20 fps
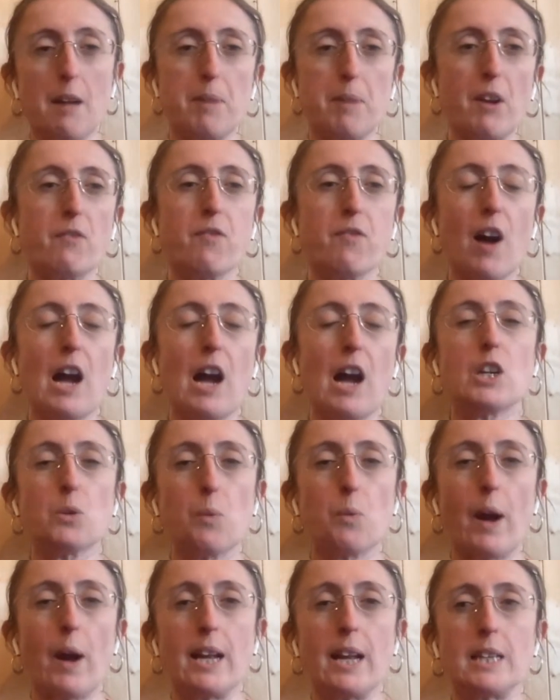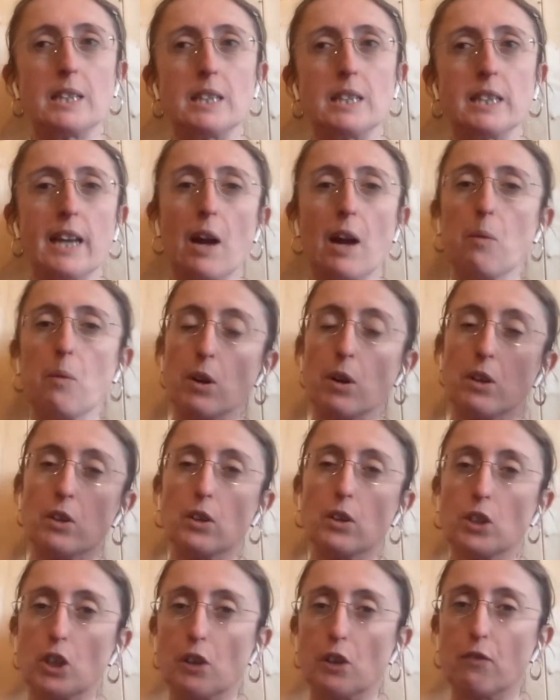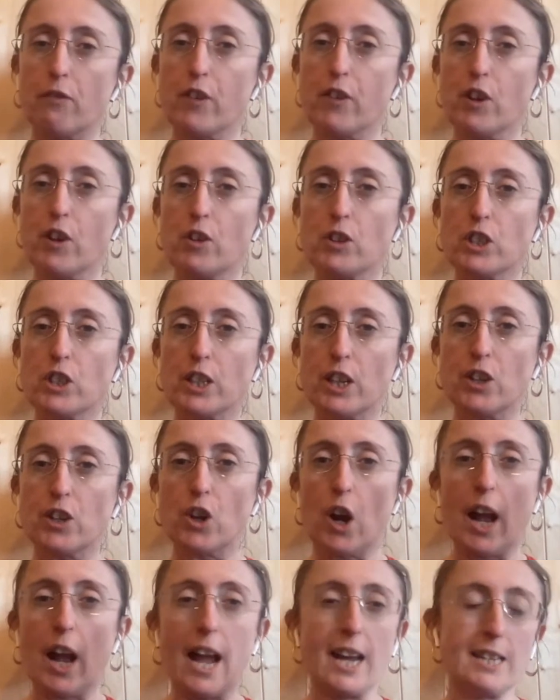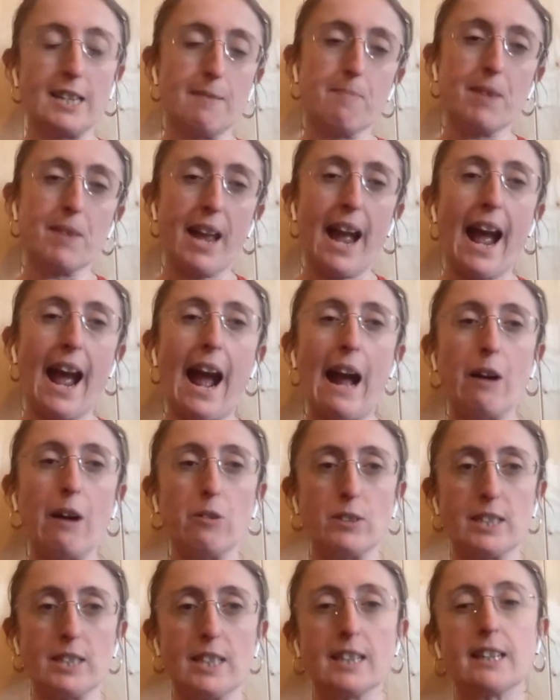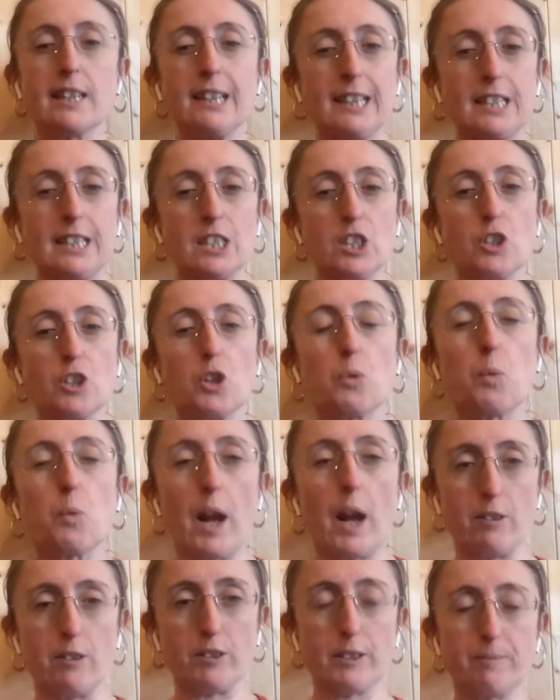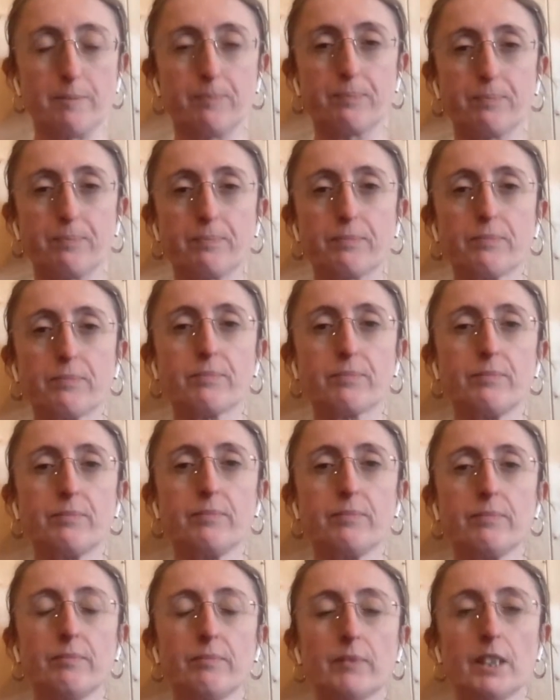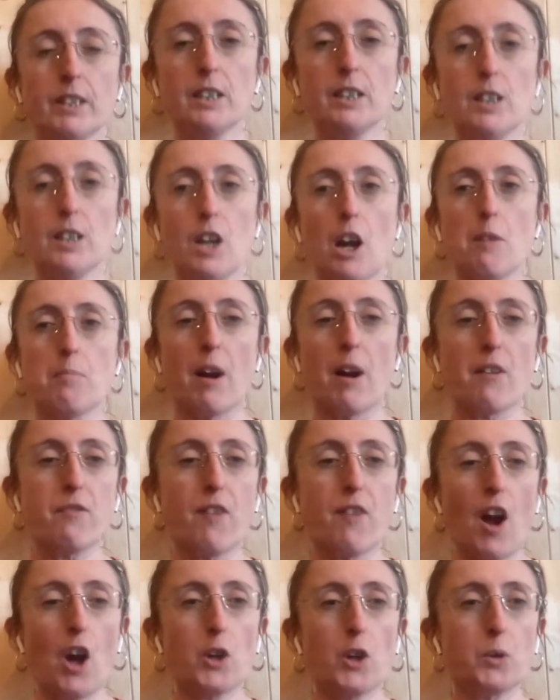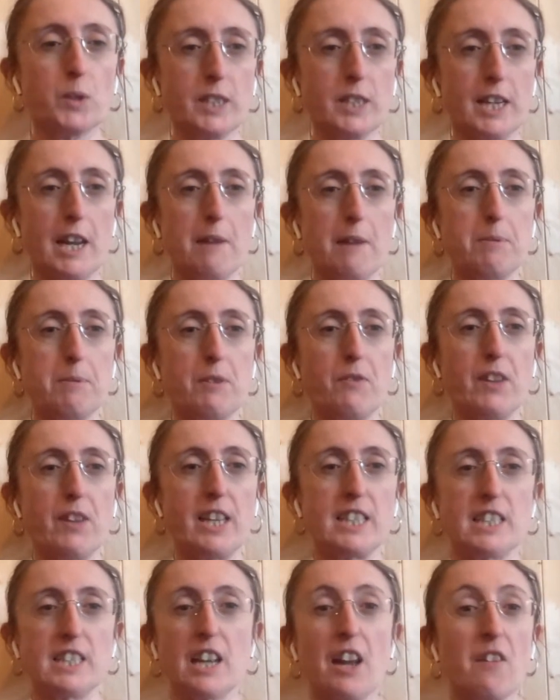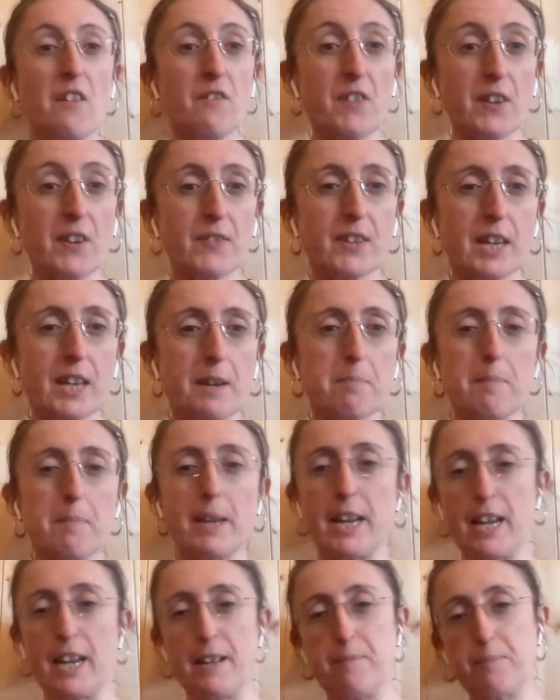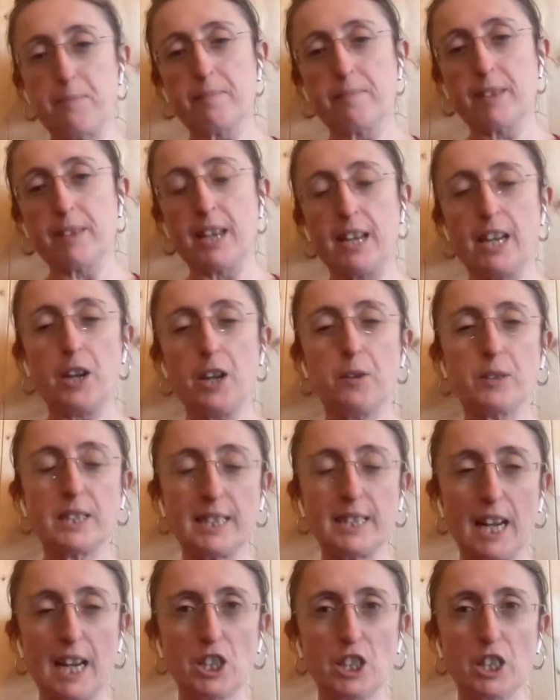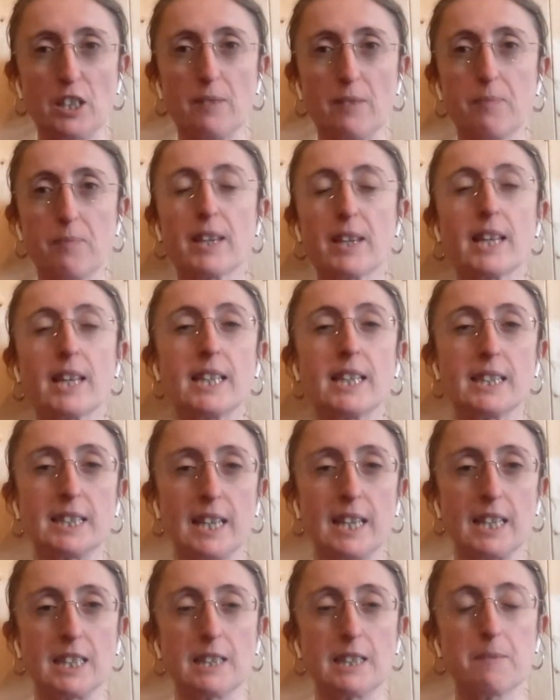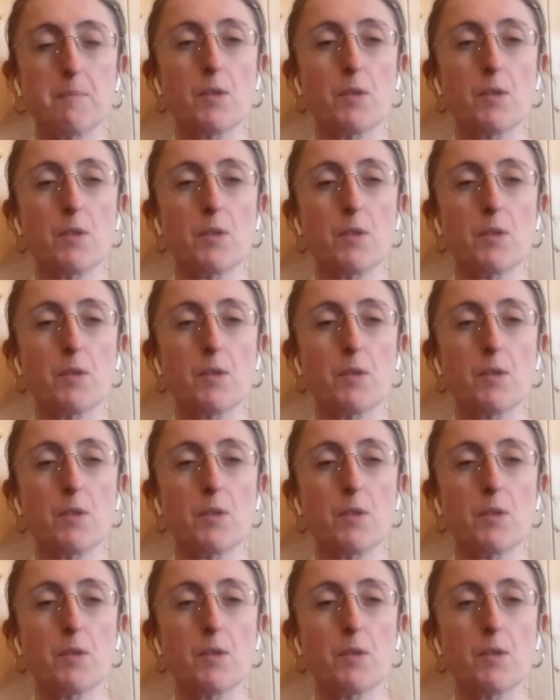But find ways to get what the confusion in your head out into the world. My final tips for this 15-minute little session is this.